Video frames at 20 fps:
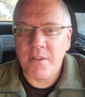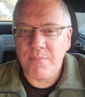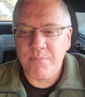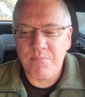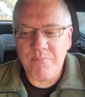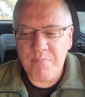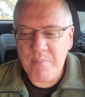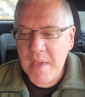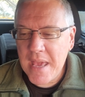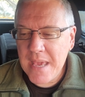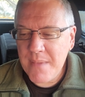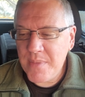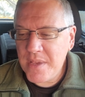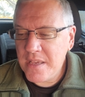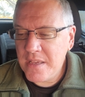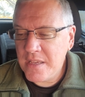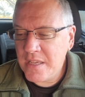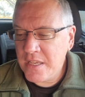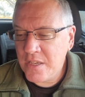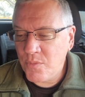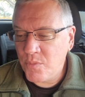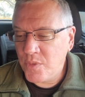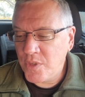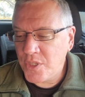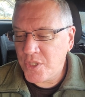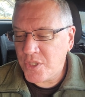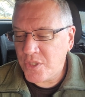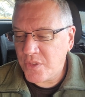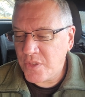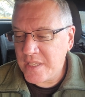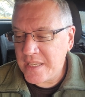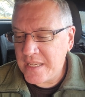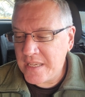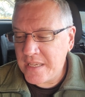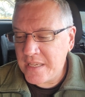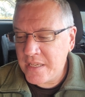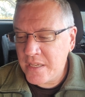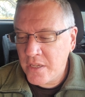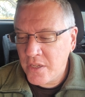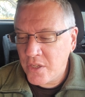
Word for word: Maybe it was the